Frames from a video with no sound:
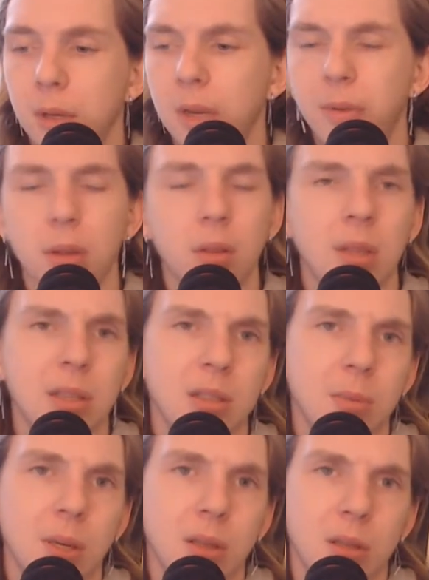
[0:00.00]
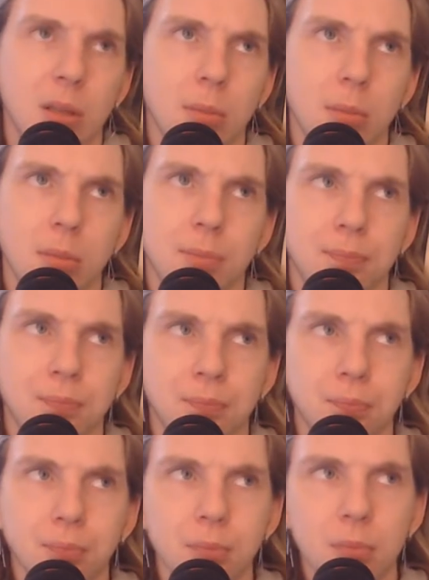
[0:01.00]
I've heard things about them
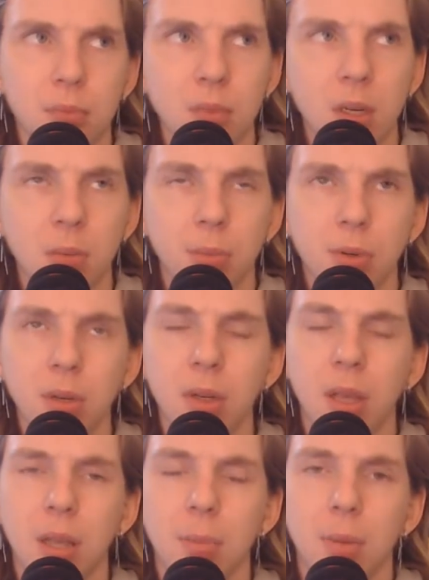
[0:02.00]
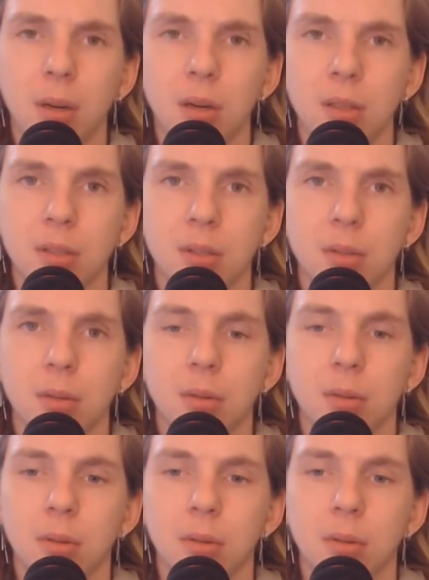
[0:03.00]
putting Game Pass on